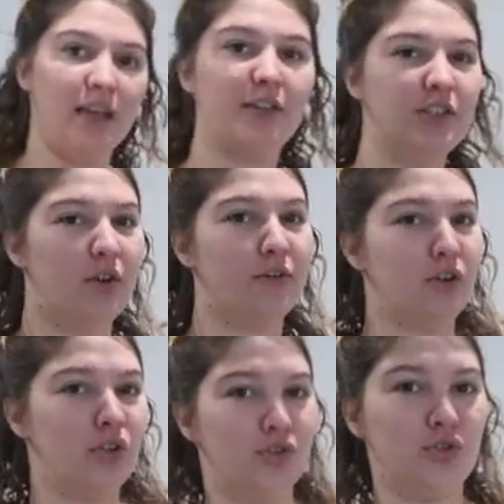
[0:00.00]
I saw a
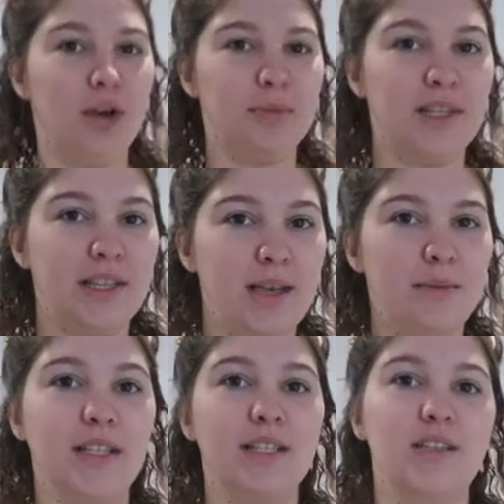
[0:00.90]
few stripes in there,
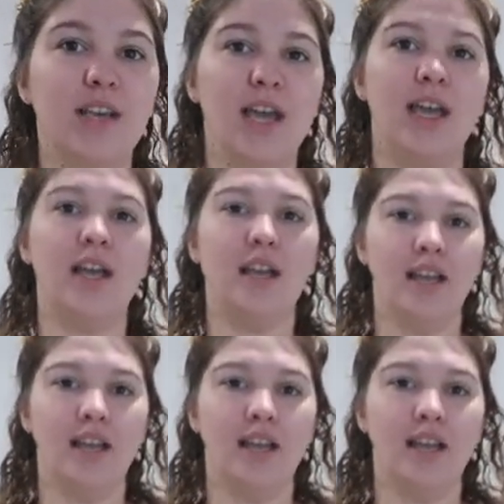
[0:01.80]
but that's okay.